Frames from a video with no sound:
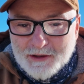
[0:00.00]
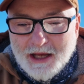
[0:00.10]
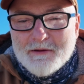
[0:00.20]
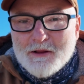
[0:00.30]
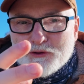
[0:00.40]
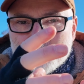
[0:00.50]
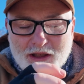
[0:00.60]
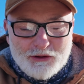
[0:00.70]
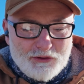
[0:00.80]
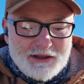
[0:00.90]
Okay, you
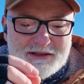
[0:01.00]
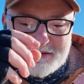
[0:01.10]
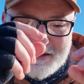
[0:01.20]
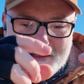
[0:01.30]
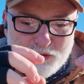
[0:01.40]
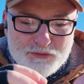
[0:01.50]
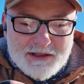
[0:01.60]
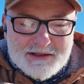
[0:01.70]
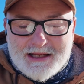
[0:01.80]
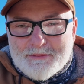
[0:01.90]
download it. There is
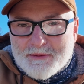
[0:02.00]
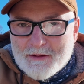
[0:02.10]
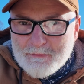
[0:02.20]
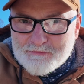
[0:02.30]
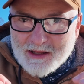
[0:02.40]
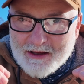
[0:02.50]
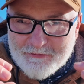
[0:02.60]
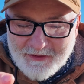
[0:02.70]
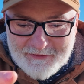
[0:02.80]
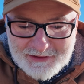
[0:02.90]
already some
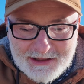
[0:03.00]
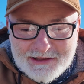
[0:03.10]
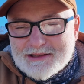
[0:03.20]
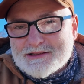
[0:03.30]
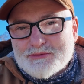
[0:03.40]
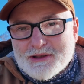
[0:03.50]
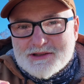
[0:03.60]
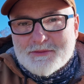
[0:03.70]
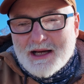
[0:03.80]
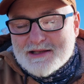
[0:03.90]
5 layers to
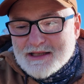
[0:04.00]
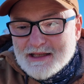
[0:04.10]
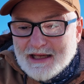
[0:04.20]
customize,